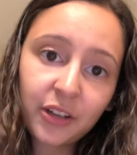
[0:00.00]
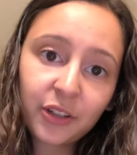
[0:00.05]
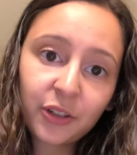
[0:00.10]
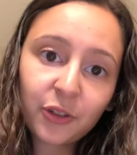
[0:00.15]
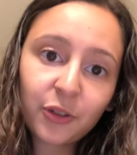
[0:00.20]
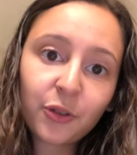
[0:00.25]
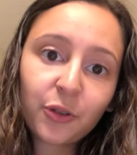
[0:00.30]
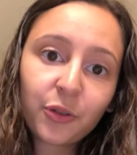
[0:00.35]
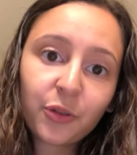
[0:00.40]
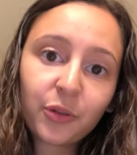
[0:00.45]

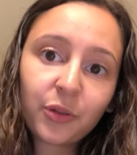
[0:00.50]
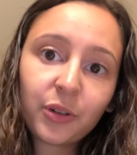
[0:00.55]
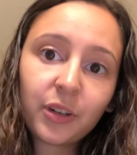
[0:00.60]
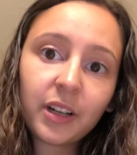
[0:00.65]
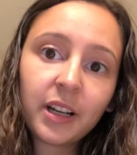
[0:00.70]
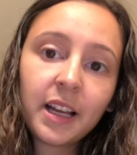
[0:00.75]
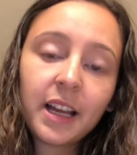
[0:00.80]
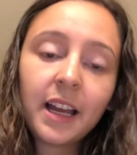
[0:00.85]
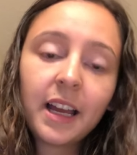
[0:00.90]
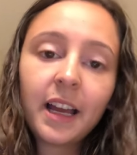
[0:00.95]
So
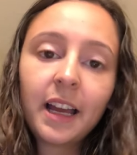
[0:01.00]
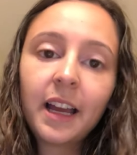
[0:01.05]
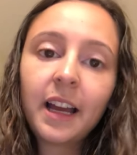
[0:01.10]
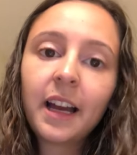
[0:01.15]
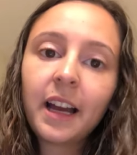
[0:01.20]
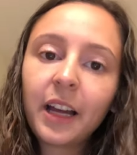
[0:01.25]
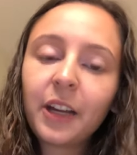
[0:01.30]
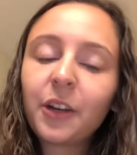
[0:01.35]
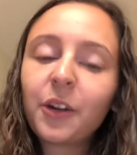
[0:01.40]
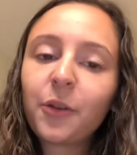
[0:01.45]

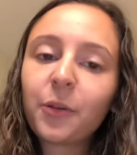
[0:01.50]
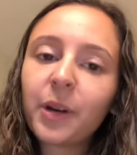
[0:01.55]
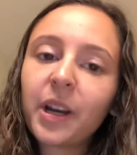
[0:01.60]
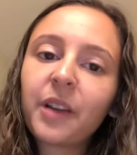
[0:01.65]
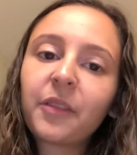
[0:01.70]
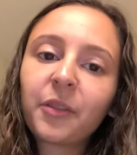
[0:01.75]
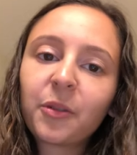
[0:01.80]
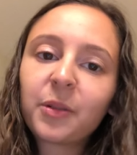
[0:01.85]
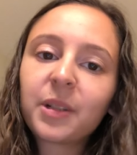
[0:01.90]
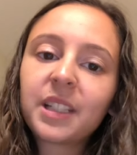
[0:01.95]
I know when
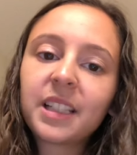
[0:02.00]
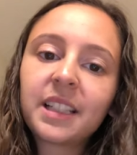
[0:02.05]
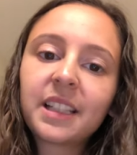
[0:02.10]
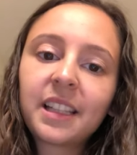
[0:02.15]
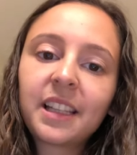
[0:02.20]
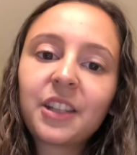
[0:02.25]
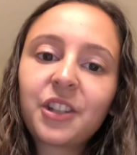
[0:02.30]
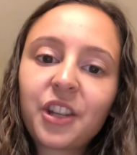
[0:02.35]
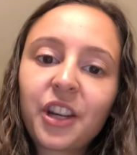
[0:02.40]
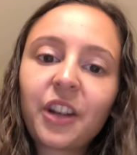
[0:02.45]
everyone sits
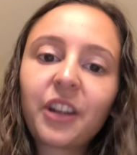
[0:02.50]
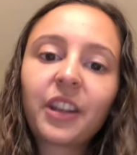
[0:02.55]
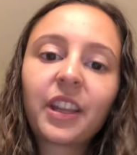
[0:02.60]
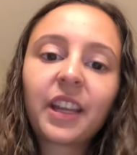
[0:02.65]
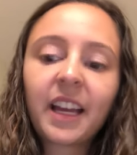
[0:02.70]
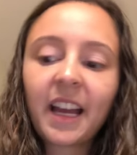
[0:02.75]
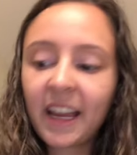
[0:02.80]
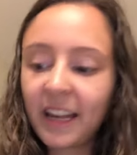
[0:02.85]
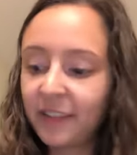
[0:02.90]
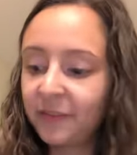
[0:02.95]
in the chair, they
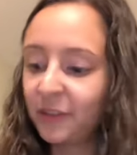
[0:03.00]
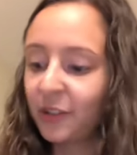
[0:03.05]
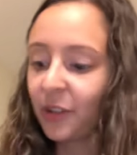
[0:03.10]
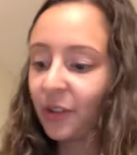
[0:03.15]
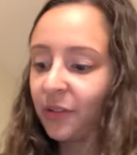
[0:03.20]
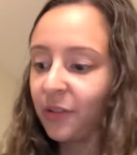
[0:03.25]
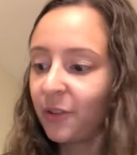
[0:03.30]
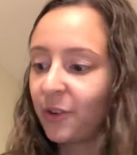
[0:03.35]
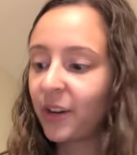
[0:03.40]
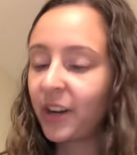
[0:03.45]
kind of look
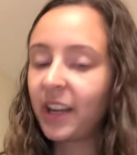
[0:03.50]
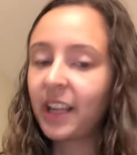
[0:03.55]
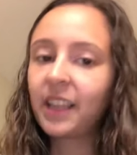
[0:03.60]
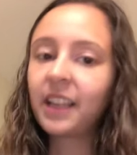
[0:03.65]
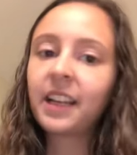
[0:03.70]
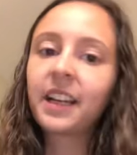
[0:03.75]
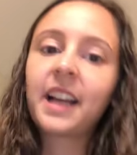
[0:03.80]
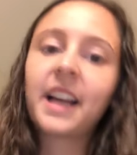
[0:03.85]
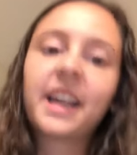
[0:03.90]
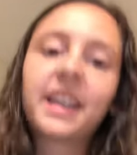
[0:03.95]
for it and
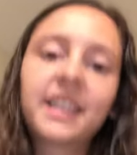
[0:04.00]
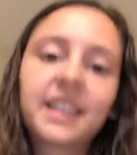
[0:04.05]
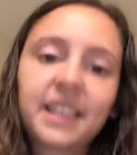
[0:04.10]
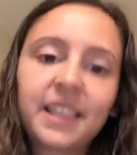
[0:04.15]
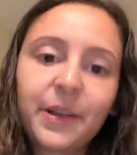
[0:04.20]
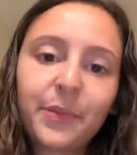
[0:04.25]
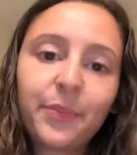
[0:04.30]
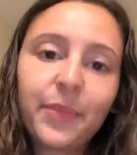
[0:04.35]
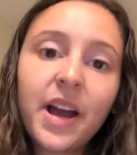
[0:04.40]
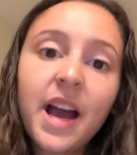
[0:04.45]
then kind of
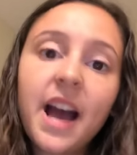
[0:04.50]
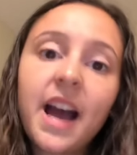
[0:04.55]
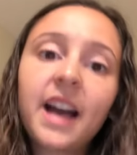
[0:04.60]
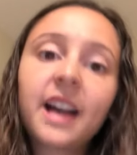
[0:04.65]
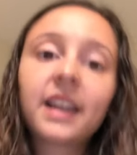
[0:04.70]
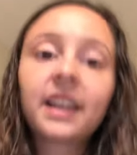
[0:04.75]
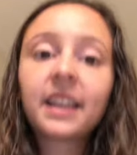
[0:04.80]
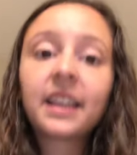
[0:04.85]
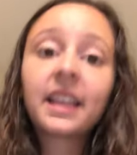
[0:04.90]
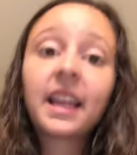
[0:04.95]
sit
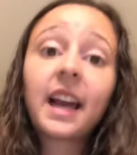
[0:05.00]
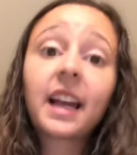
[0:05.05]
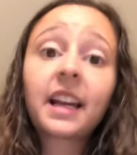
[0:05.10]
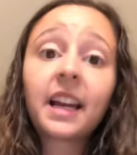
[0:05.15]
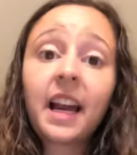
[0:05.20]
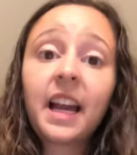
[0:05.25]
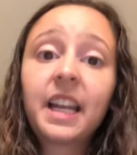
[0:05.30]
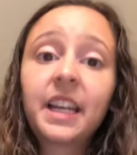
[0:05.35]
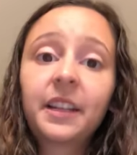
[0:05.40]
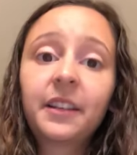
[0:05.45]
back, and that
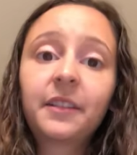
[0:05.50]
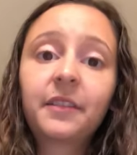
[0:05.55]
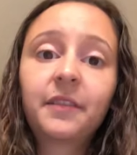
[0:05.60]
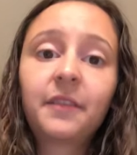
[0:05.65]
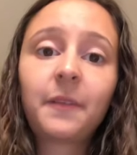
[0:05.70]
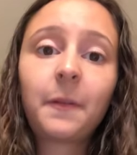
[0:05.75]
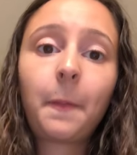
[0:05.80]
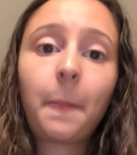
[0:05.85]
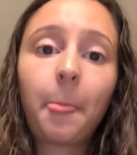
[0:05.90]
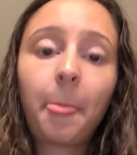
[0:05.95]
kind of
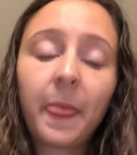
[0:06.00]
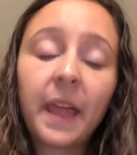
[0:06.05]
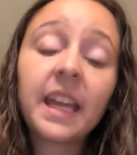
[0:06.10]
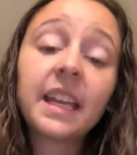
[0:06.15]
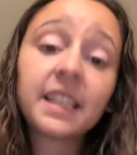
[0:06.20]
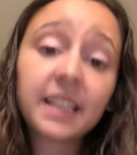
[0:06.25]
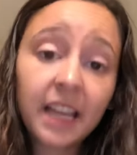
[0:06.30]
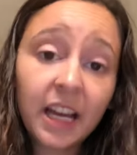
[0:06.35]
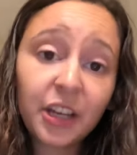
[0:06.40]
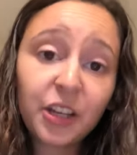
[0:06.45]

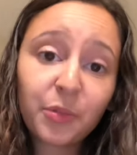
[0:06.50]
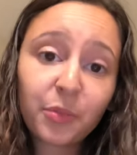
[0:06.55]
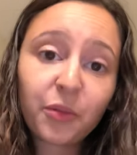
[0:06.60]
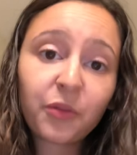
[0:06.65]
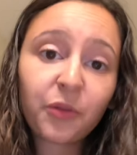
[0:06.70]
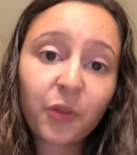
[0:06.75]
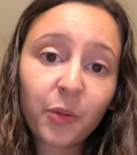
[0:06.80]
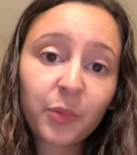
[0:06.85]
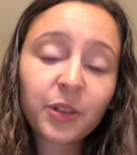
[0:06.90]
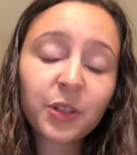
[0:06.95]
is how you
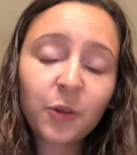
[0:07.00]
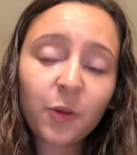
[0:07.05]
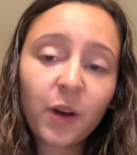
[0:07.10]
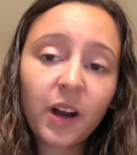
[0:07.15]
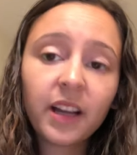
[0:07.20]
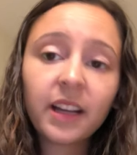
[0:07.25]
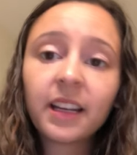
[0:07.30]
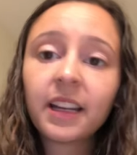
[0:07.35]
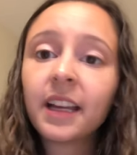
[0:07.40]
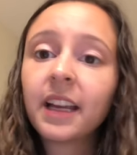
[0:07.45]
perform a squat.